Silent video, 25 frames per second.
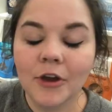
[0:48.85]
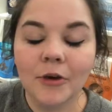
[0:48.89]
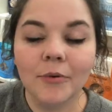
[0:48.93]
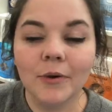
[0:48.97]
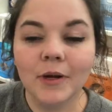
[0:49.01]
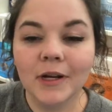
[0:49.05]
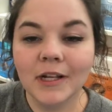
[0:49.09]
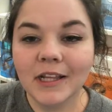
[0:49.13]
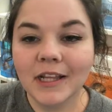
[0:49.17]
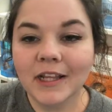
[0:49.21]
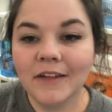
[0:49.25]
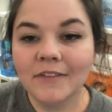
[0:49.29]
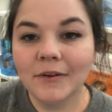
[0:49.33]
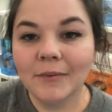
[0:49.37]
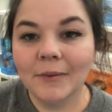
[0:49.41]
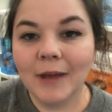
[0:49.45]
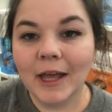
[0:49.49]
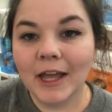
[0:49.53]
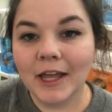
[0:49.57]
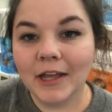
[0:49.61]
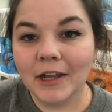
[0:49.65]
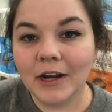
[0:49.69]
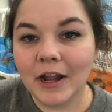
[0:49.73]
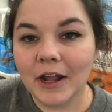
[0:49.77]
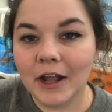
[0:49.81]
What I love
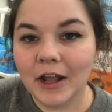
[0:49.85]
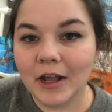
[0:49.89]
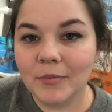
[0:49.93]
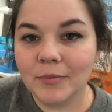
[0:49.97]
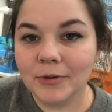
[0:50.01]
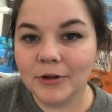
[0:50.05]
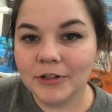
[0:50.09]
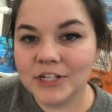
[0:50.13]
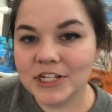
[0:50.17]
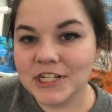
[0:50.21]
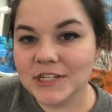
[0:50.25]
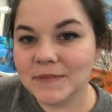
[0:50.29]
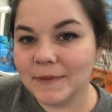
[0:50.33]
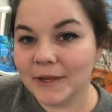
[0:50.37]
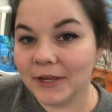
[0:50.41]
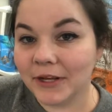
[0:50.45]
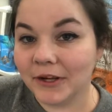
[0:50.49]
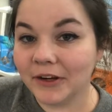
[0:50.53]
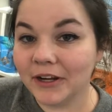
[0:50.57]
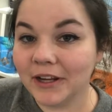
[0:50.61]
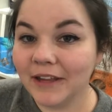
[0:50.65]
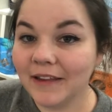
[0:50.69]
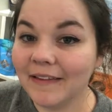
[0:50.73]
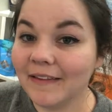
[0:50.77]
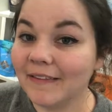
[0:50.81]
about Bocce's
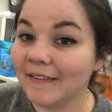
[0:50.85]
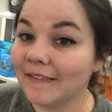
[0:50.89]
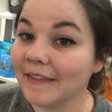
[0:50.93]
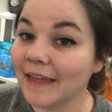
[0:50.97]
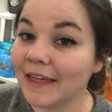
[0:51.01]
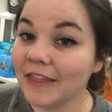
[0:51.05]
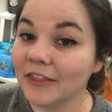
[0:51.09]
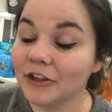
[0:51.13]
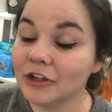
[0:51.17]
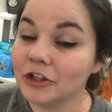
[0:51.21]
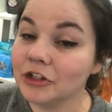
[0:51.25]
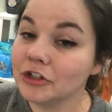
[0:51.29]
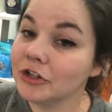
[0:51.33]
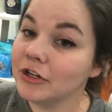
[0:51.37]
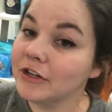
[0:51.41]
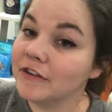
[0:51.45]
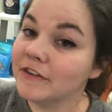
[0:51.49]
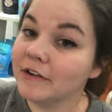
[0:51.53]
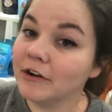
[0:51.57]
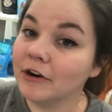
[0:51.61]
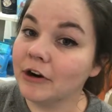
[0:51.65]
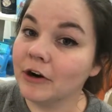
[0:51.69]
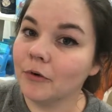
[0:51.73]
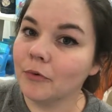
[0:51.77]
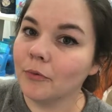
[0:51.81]
Bakery is that their
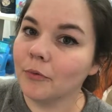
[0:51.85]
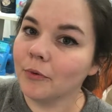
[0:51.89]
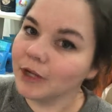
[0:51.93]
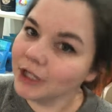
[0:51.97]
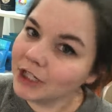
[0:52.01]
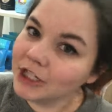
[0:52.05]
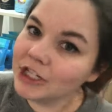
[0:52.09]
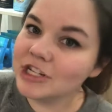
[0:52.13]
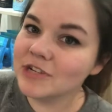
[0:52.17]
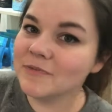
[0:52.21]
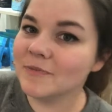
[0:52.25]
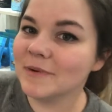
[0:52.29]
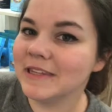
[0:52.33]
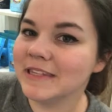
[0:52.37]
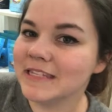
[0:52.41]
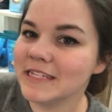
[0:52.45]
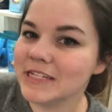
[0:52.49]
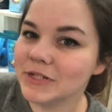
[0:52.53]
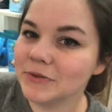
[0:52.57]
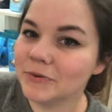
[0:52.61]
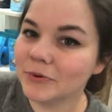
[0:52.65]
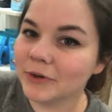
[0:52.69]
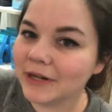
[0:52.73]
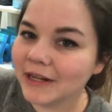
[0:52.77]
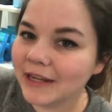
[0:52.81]
treats are
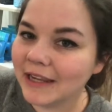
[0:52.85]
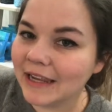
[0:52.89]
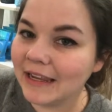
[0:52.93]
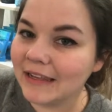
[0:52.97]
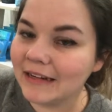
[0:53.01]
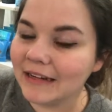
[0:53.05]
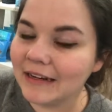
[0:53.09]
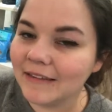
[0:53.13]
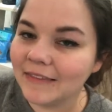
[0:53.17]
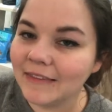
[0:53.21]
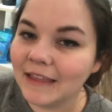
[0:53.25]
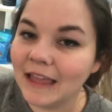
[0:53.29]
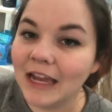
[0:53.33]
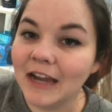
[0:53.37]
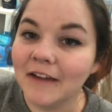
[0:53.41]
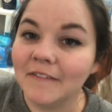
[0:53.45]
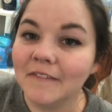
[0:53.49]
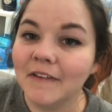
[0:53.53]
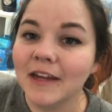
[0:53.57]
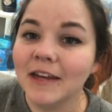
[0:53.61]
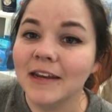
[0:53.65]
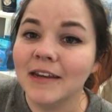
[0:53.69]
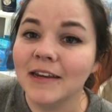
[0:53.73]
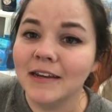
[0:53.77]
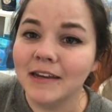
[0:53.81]
100% organic. They
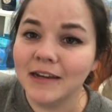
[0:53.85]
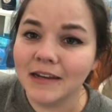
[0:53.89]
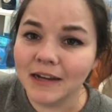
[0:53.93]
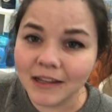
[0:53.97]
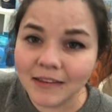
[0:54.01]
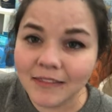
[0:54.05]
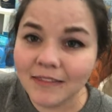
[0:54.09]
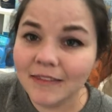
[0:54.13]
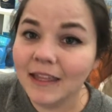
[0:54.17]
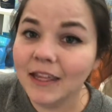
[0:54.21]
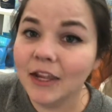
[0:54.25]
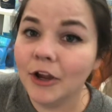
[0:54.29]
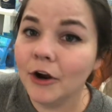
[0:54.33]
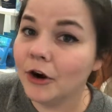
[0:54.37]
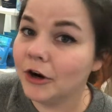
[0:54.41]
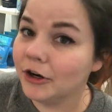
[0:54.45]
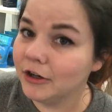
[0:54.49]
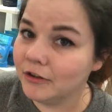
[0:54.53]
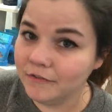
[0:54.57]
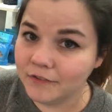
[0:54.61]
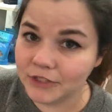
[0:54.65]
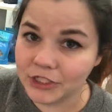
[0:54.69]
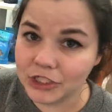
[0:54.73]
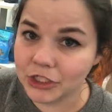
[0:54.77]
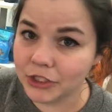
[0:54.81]
have nothing
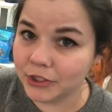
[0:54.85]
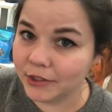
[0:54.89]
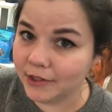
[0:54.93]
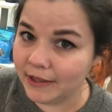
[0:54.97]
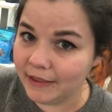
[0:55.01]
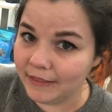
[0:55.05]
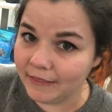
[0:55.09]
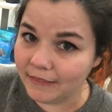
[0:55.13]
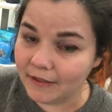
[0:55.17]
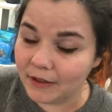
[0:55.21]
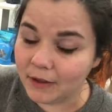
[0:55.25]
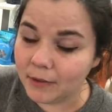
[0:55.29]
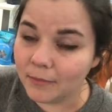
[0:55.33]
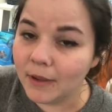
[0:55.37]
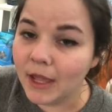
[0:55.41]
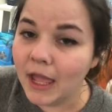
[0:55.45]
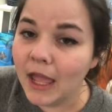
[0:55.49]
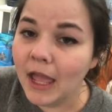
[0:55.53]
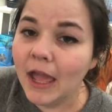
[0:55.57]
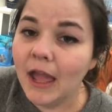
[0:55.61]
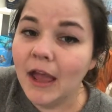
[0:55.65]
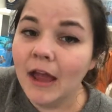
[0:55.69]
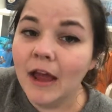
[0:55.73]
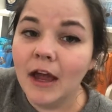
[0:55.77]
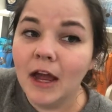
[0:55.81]
artificial in them.
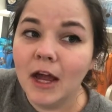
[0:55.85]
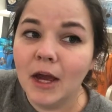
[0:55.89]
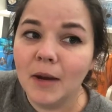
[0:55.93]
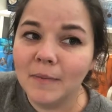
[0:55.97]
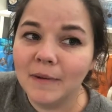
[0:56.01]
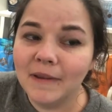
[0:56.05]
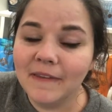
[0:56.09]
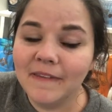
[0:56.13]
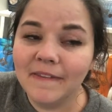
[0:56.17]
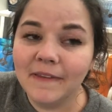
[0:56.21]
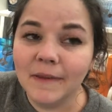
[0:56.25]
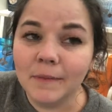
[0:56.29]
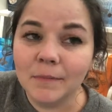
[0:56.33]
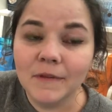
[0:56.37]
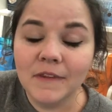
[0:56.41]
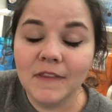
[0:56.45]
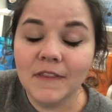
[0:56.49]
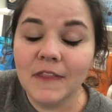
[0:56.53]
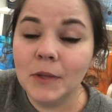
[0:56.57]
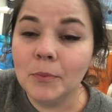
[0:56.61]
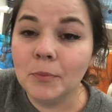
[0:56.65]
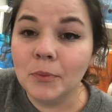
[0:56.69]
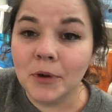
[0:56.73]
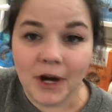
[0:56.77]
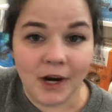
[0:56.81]
It's
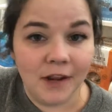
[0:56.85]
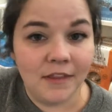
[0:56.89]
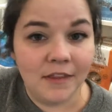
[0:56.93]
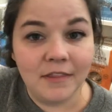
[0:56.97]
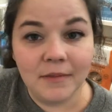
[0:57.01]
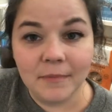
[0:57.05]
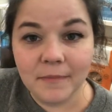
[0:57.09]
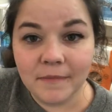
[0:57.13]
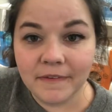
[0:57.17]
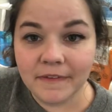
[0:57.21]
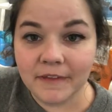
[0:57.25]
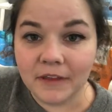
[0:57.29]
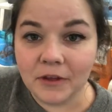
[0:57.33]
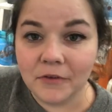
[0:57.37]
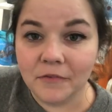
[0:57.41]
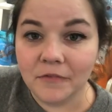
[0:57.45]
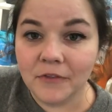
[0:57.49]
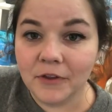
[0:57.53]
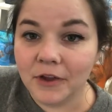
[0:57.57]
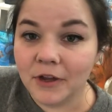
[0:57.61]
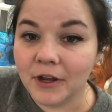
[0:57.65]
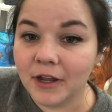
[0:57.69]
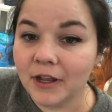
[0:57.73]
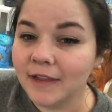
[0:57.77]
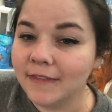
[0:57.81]
something they pride themselves
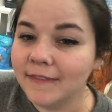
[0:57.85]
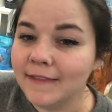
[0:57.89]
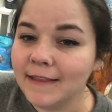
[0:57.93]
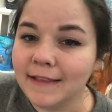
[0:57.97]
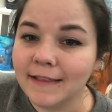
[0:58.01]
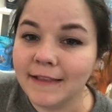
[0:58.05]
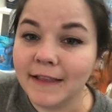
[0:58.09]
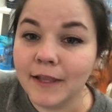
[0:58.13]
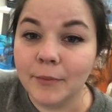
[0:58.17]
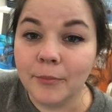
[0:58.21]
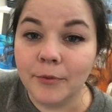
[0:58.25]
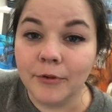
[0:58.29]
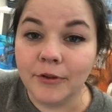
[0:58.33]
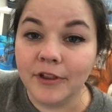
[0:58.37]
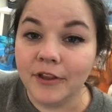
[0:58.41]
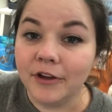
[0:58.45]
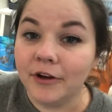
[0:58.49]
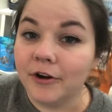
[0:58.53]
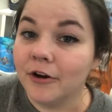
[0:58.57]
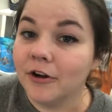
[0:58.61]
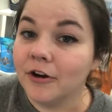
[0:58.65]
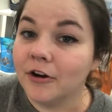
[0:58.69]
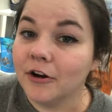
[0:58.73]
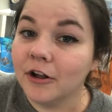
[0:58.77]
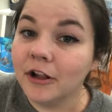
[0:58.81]
on. They label it
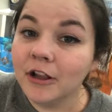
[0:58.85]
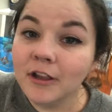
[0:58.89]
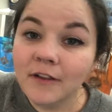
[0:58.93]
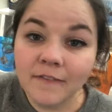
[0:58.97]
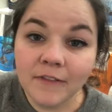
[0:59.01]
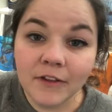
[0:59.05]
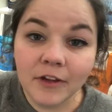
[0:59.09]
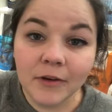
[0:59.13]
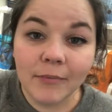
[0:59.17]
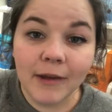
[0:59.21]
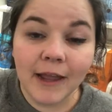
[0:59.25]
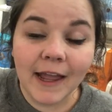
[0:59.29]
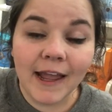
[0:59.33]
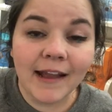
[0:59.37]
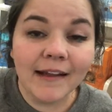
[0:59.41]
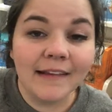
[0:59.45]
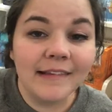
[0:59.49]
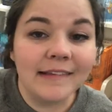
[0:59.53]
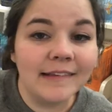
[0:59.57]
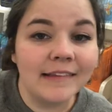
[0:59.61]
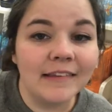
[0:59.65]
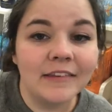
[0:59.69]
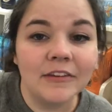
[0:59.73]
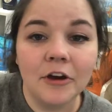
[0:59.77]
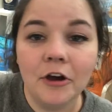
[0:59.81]
on all of their
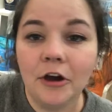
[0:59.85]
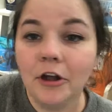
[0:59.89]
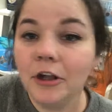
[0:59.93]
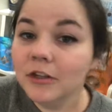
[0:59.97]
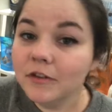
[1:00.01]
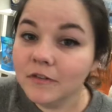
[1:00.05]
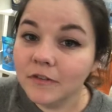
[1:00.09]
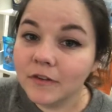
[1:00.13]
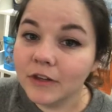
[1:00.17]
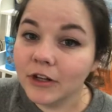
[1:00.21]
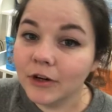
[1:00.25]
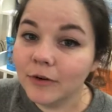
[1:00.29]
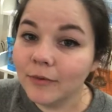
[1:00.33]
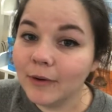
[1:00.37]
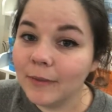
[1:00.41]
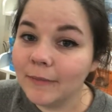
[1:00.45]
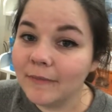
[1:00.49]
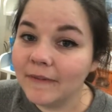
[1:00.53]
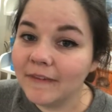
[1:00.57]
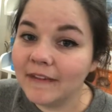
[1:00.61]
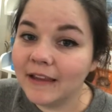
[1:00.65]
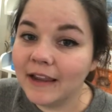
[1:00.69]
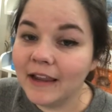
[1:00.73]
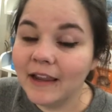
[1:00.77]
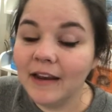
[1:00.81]
bags. It's all over their
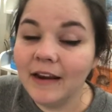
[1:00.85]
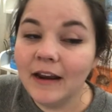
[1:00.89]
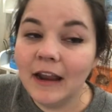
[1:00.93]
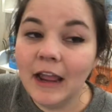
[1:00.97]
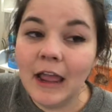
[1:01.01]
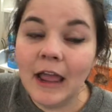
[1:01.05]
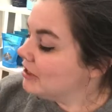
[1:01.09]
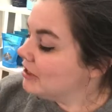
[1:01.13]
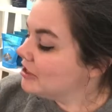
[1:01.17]
website.